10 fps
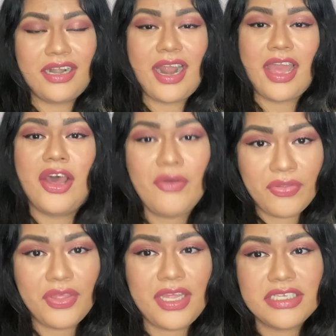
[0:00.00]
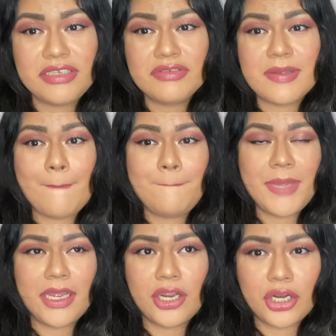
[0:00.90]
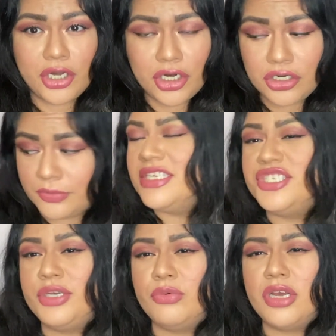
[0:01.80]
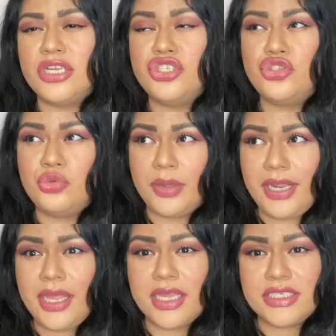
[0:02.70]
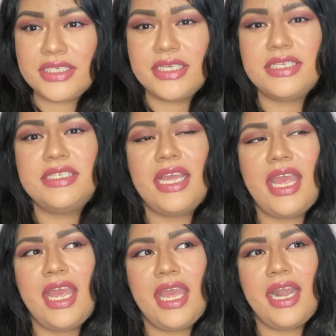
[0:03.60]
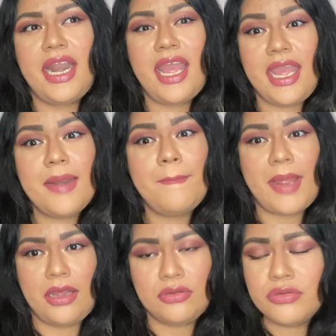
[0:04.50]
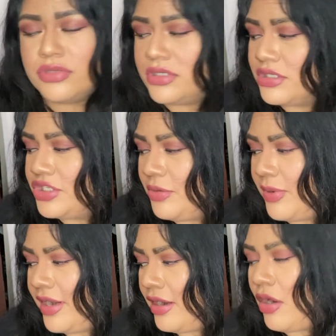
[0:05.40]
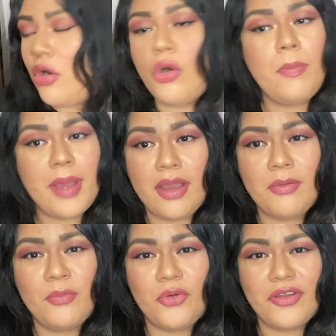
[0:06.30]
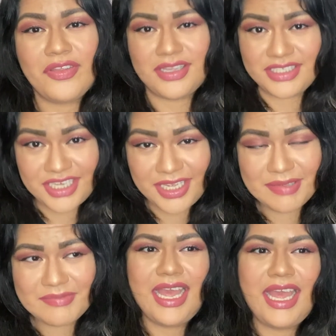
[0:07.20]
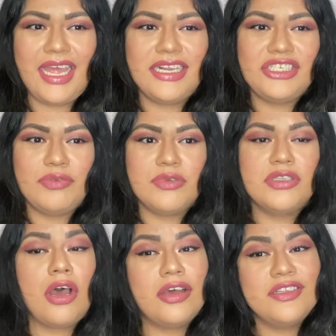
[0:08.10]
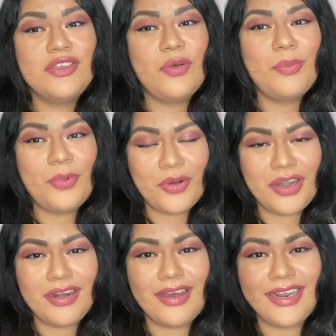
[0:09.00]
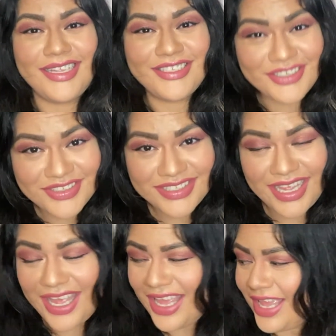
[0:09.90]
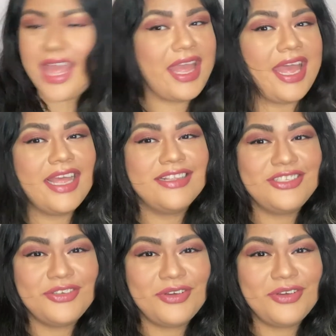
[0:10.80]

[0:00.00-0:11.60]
healthy. She was a big girl. She was 20 inches and 8 pounds. She weighed a whole pound more than James. And she was also born on a Tuesday at 2